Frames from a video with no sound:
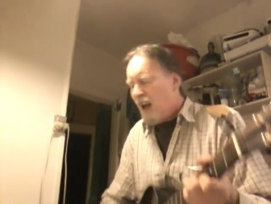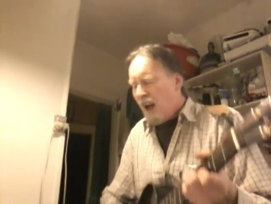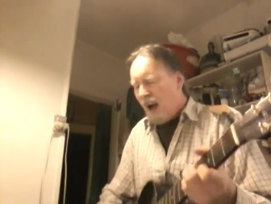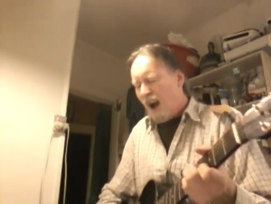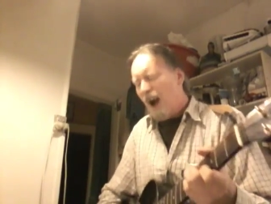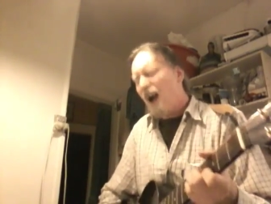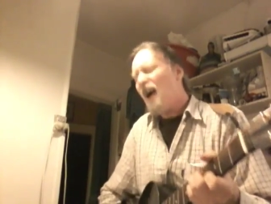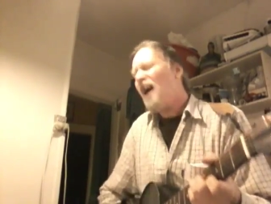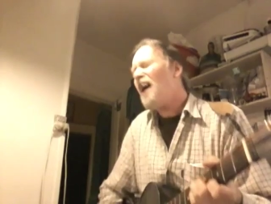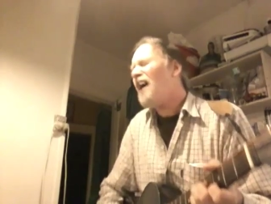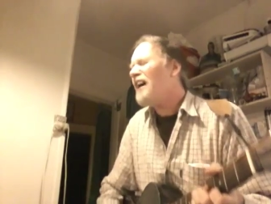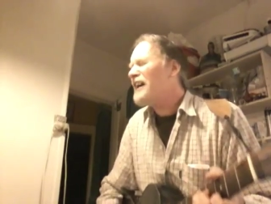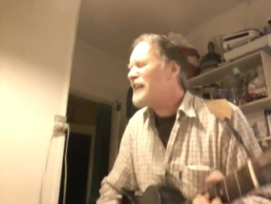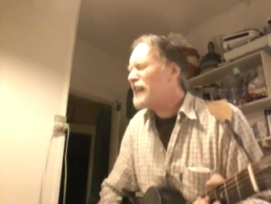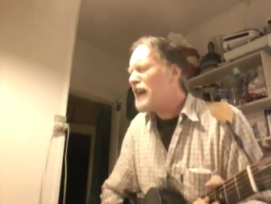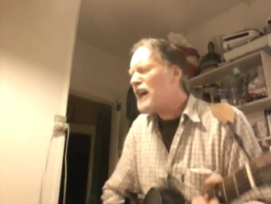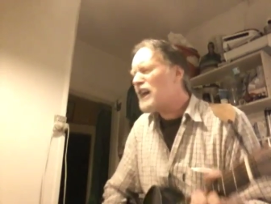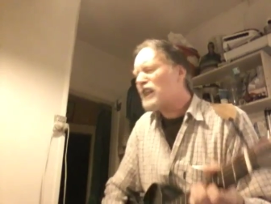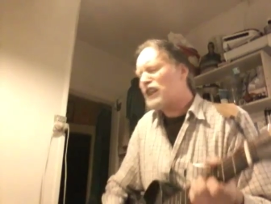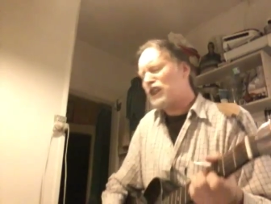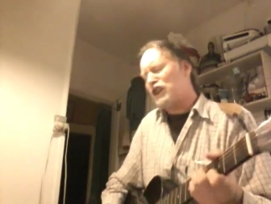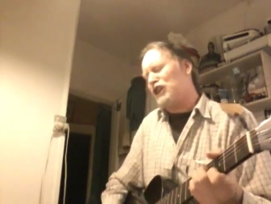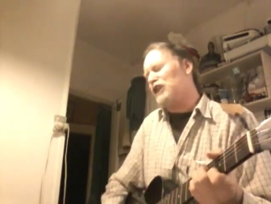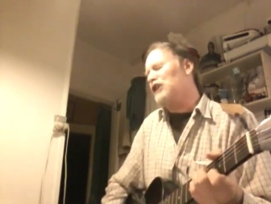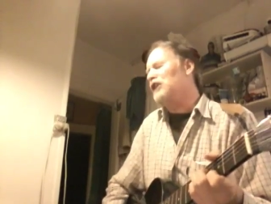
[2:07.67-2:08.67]
Ah,
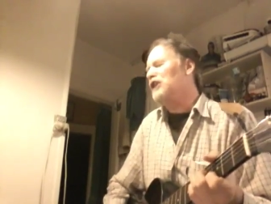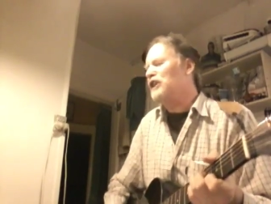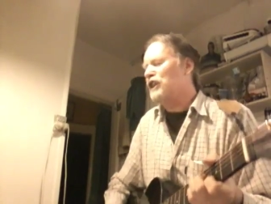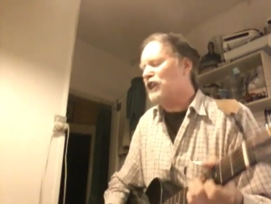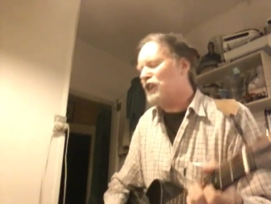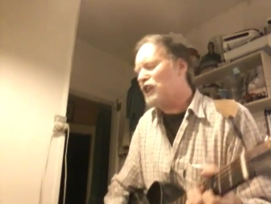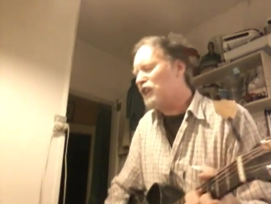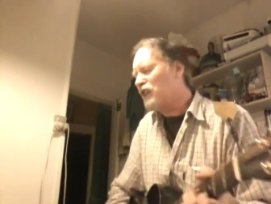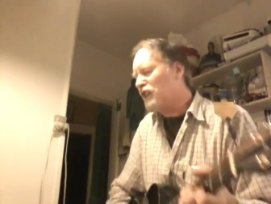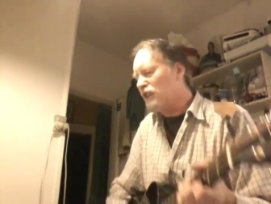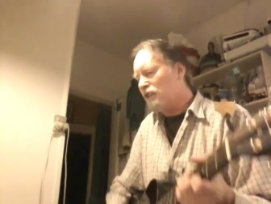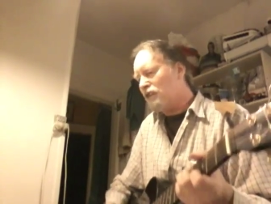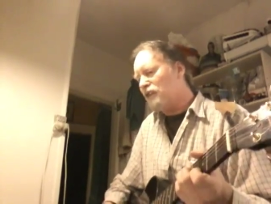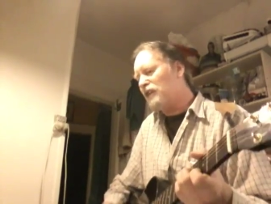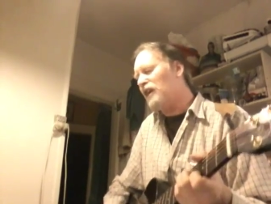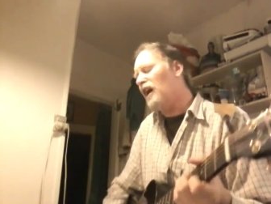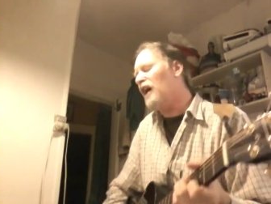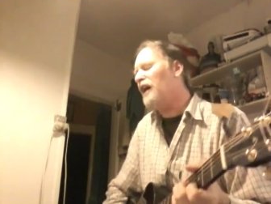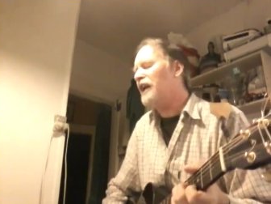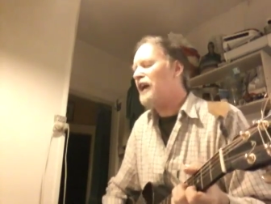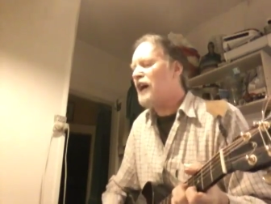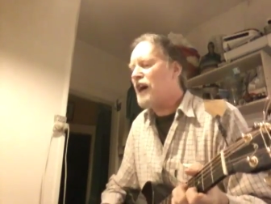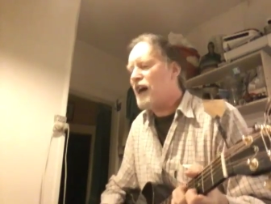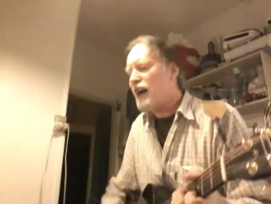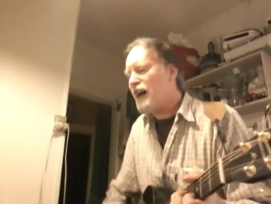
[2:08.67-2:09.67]
yes indeed, you're
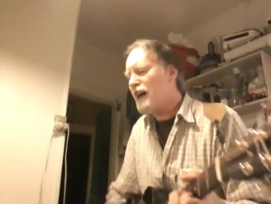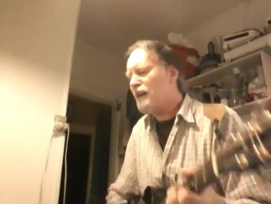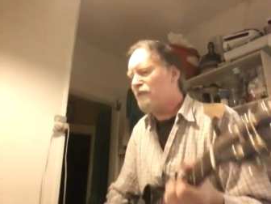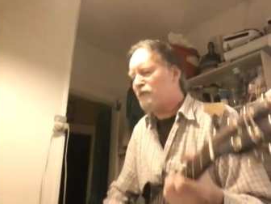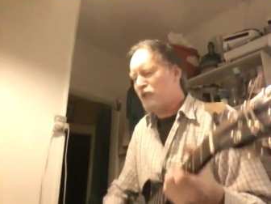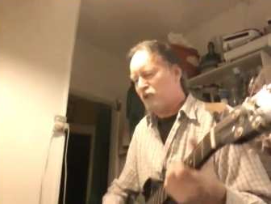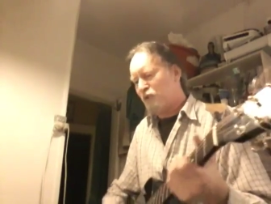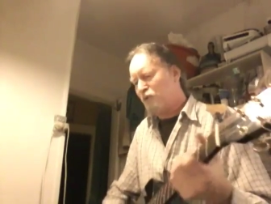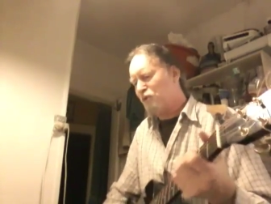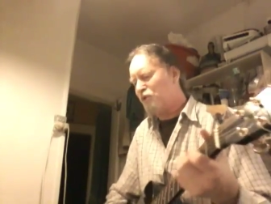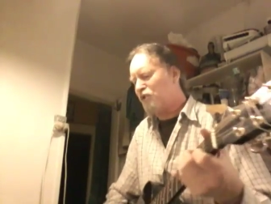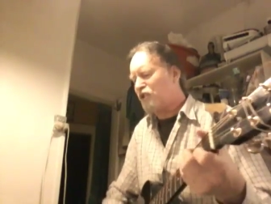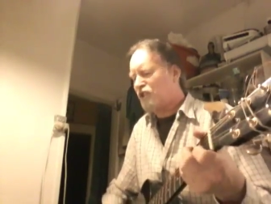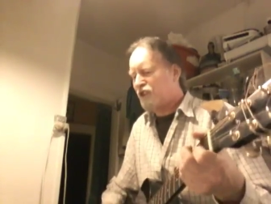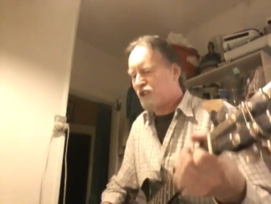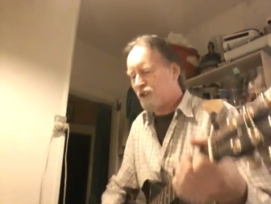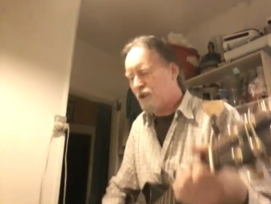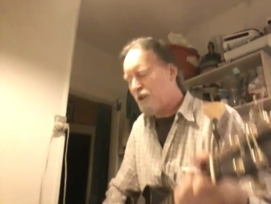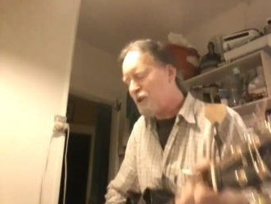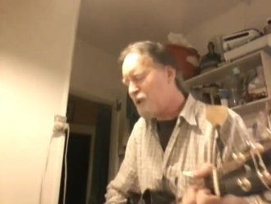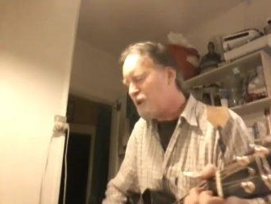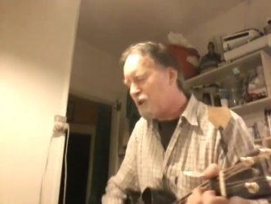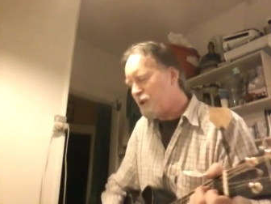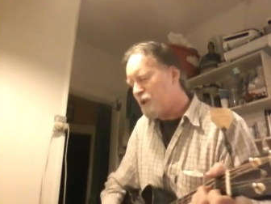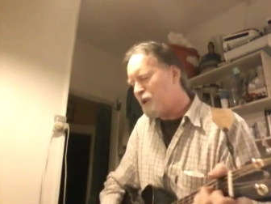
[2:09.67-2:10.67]
gonna have to
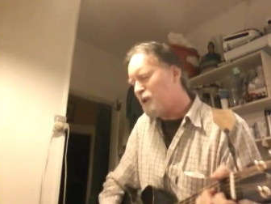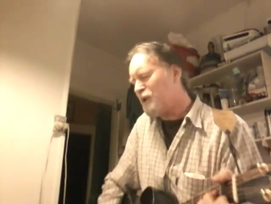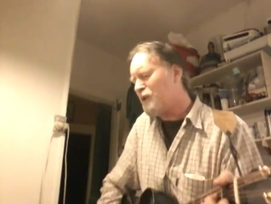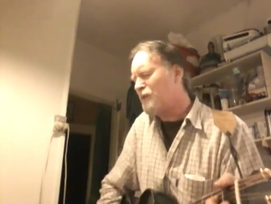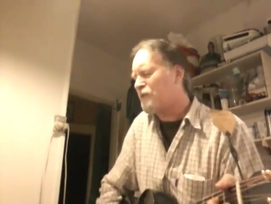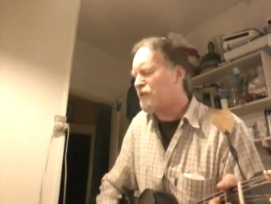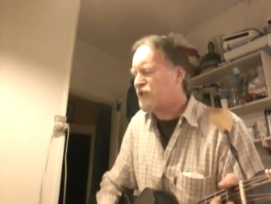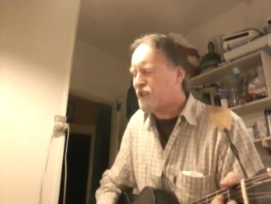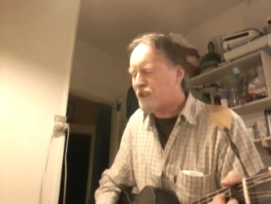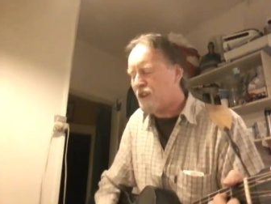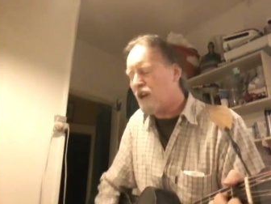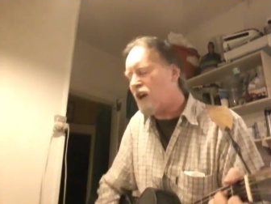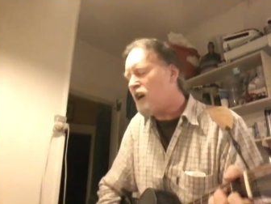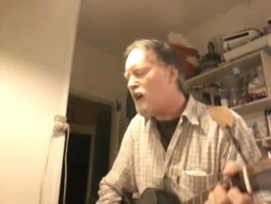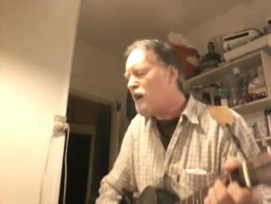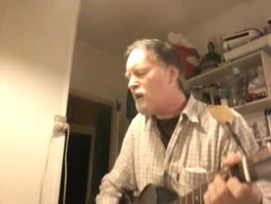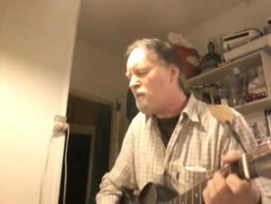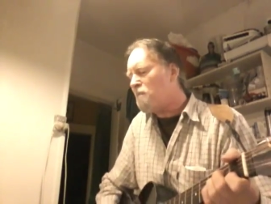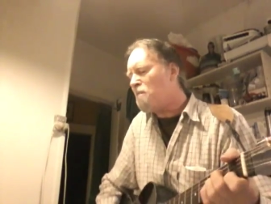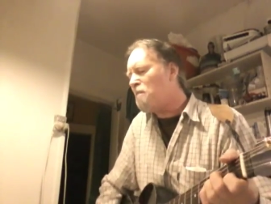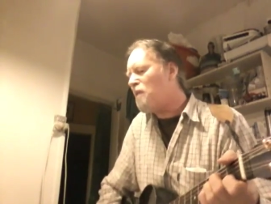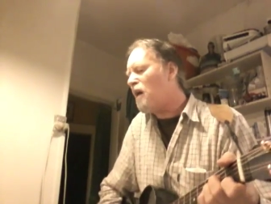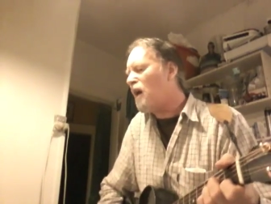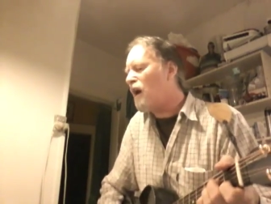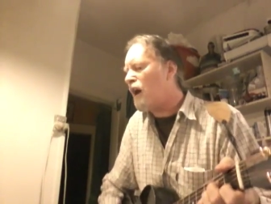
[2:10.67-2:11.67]
serve
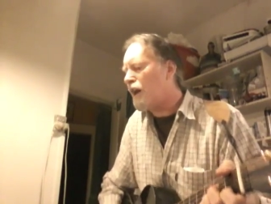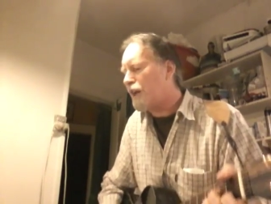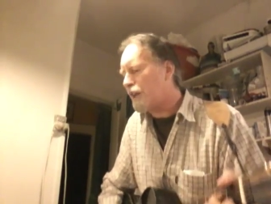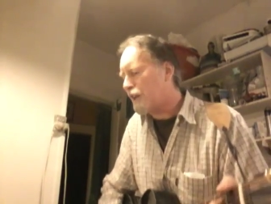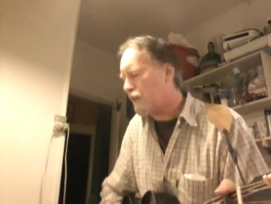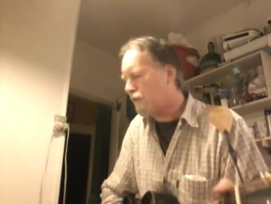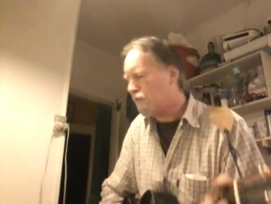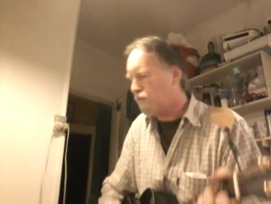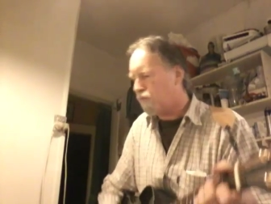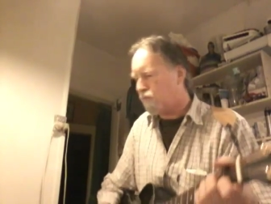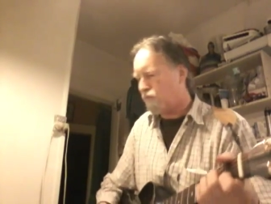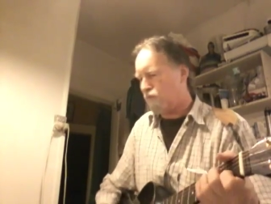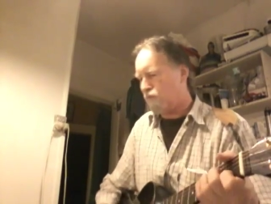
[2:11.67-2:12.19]
somebody.